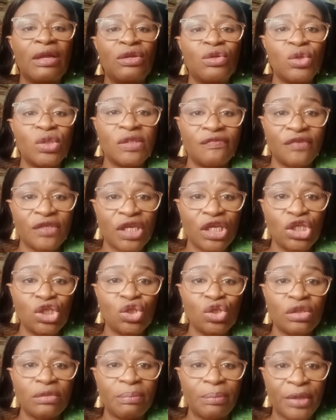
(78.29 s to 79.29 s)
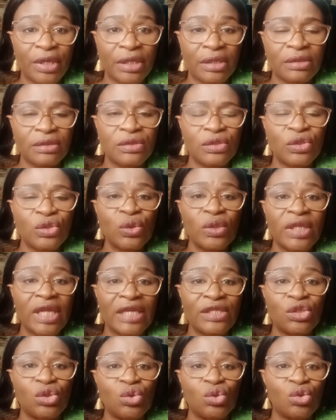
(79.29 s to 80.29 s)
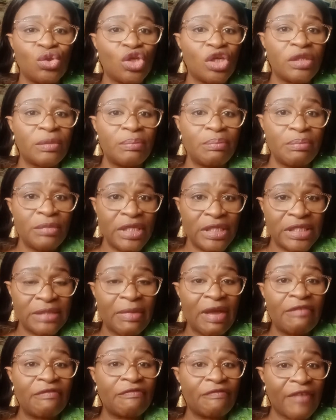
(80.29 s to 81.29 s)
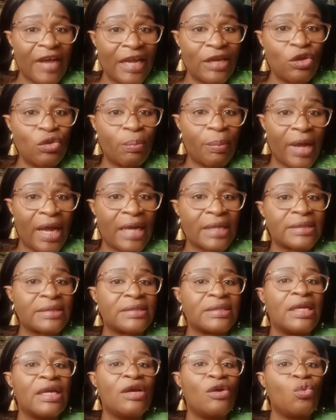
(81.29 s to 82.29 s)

notification bell so that you do not miss my value-packed